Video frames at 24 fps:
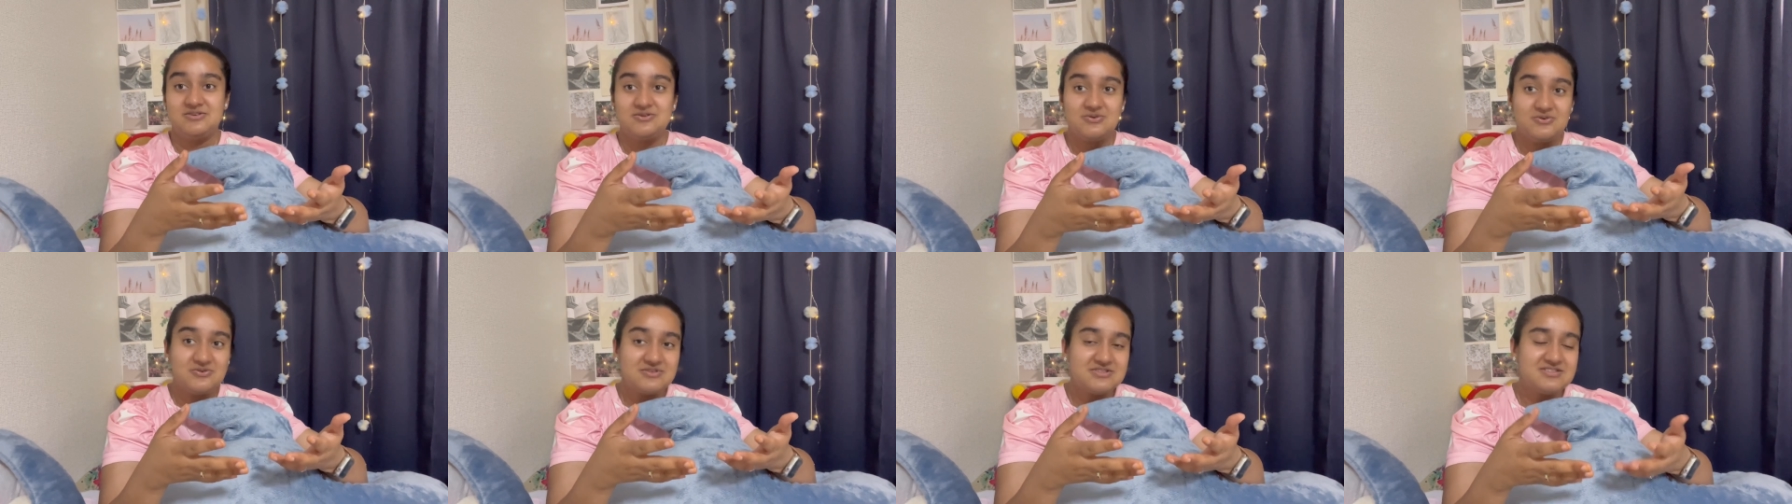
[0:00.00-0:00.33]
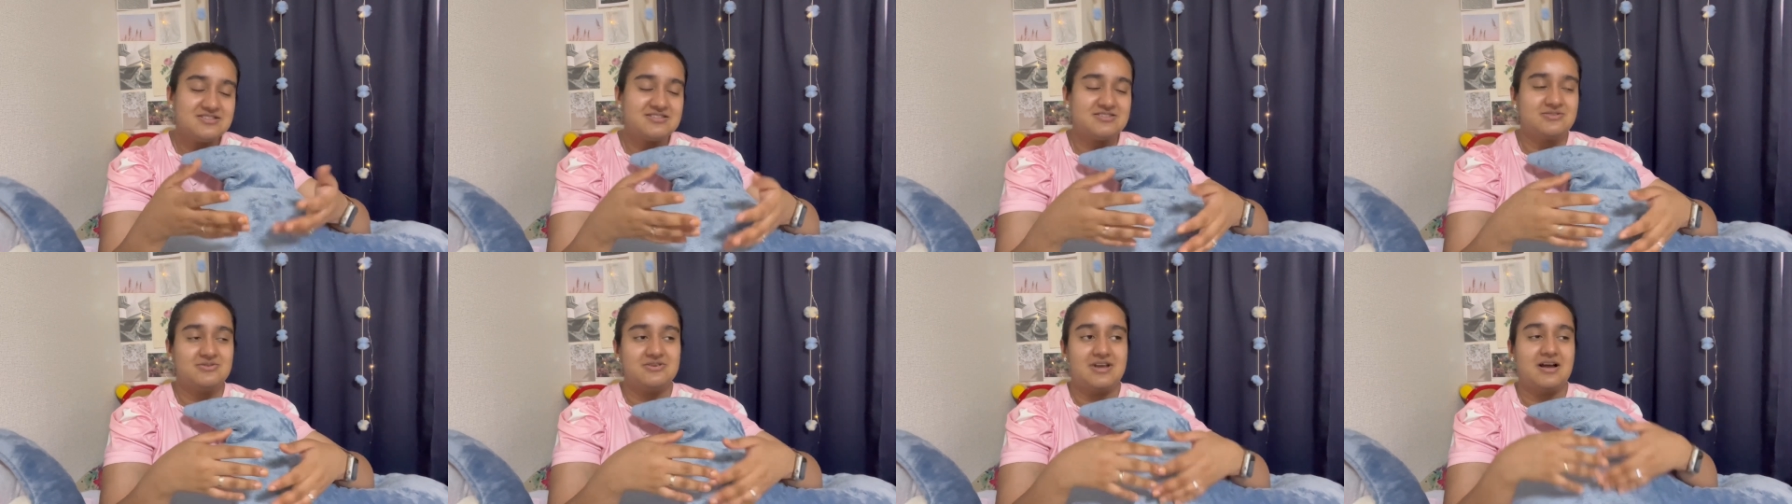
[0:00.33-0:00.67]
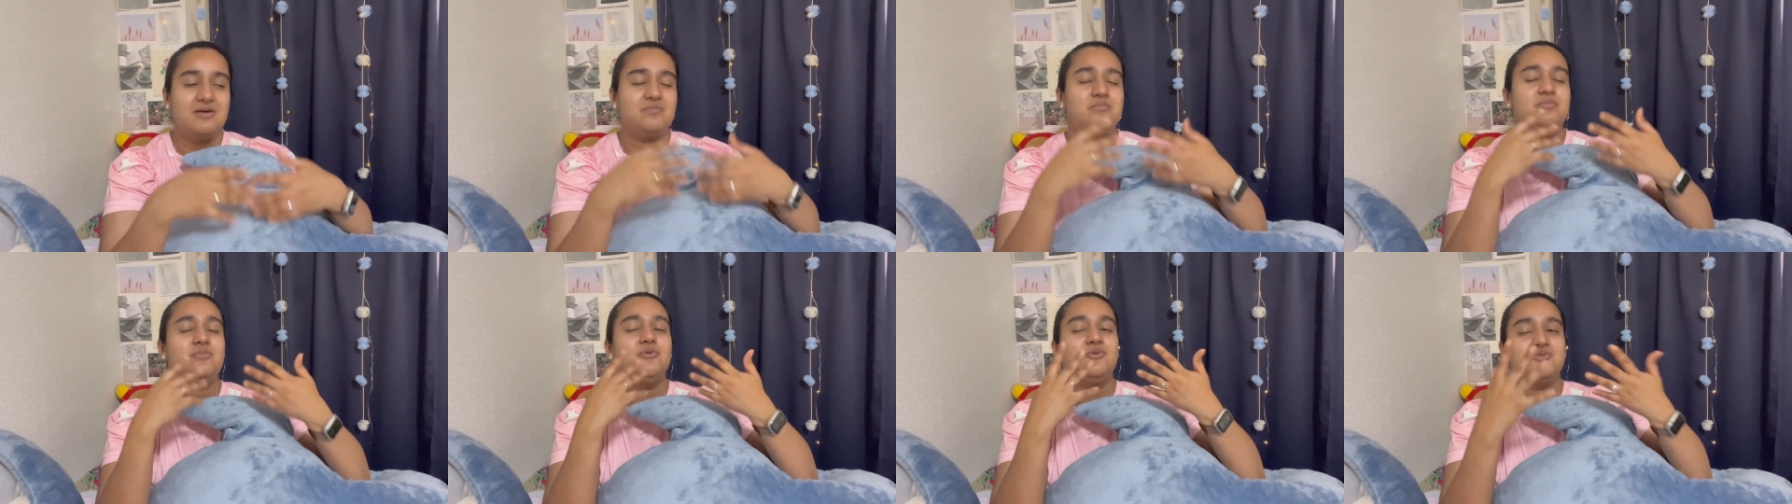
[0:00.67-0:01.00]
notes. So yeah,
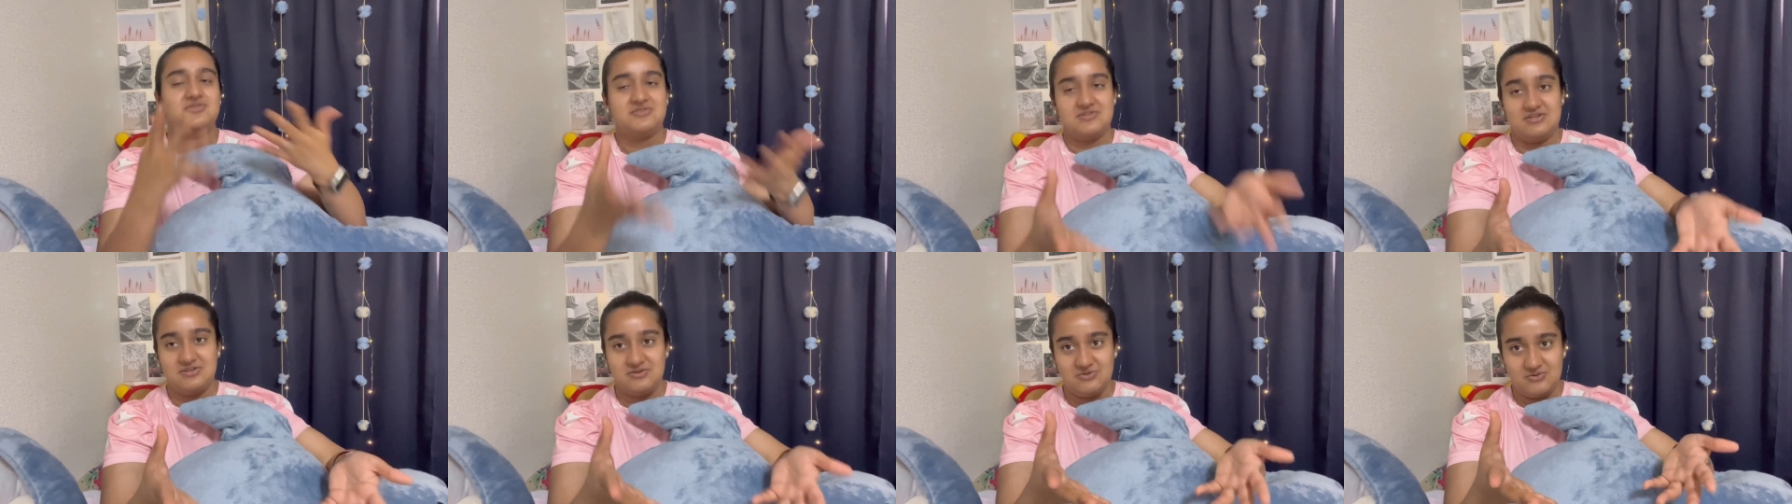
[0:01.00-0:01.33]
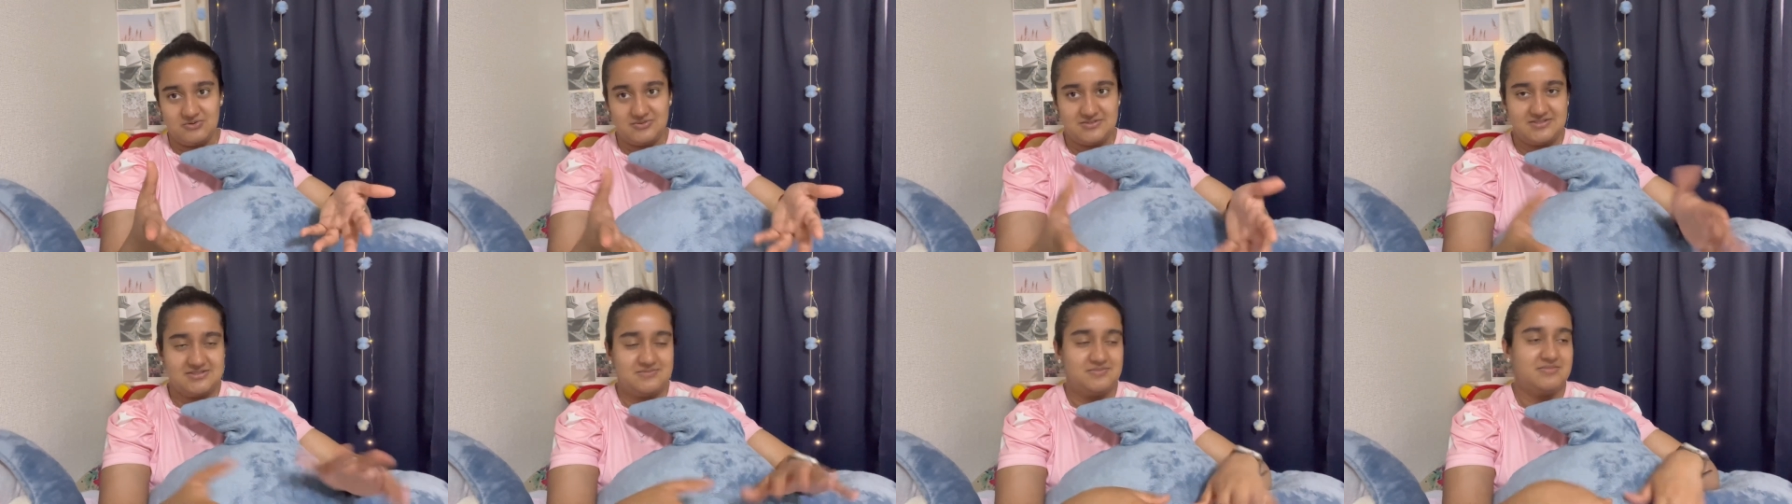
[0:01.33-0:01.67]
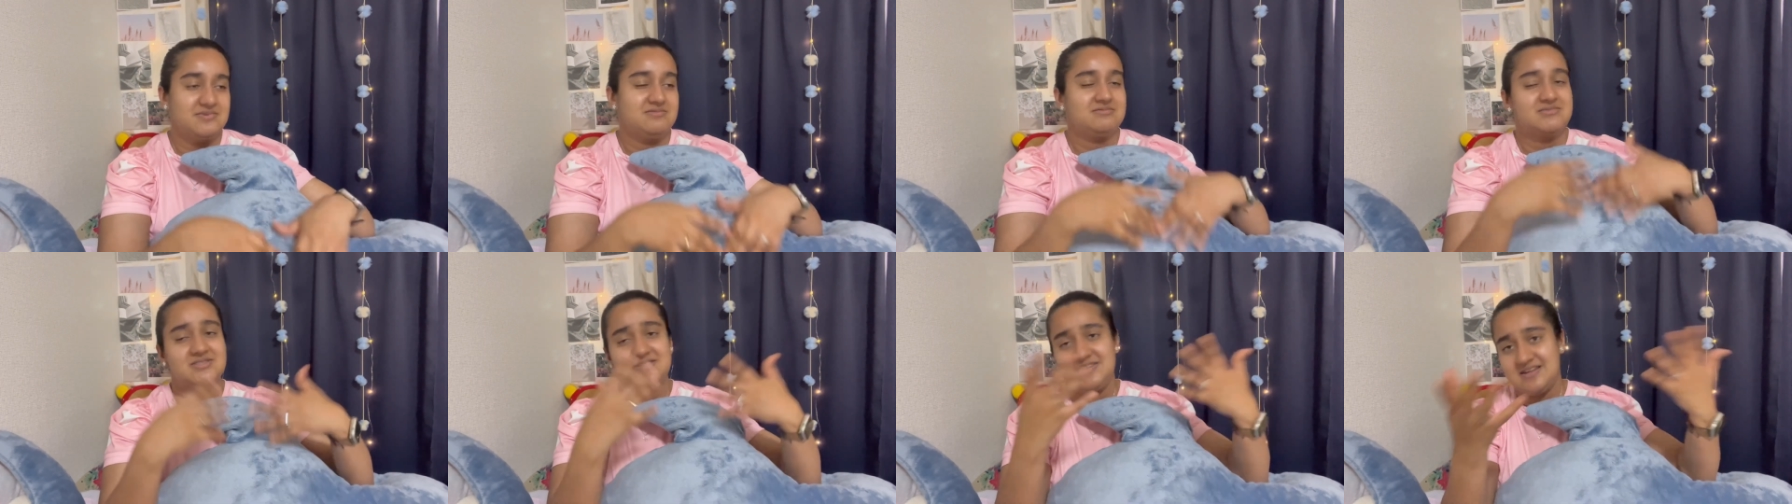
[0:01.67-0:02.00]
post-it notes,
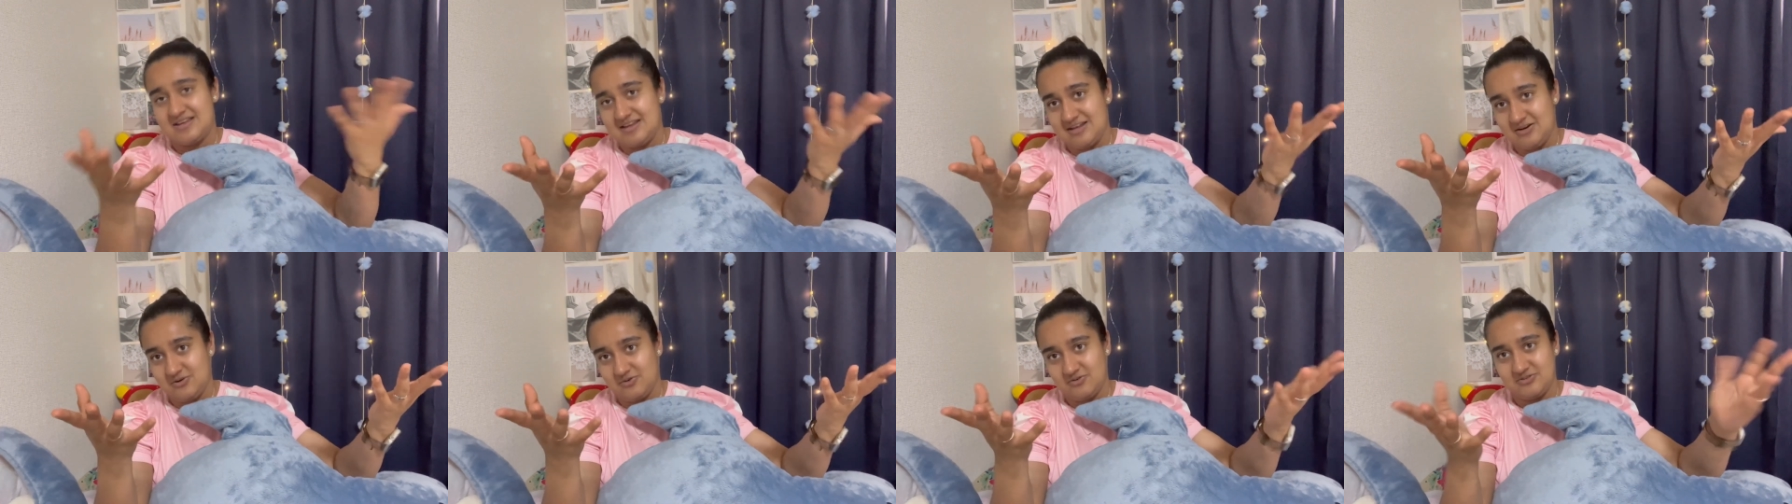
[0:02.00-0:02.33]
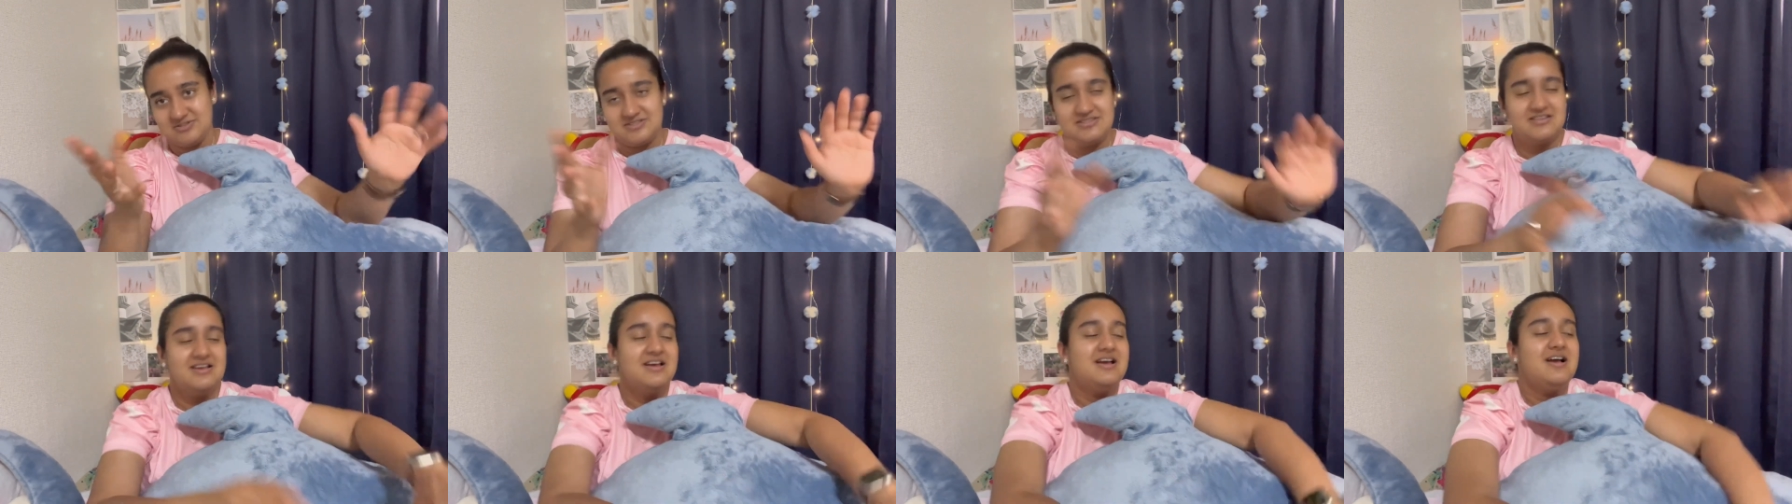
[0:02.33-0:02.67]
sticky notes.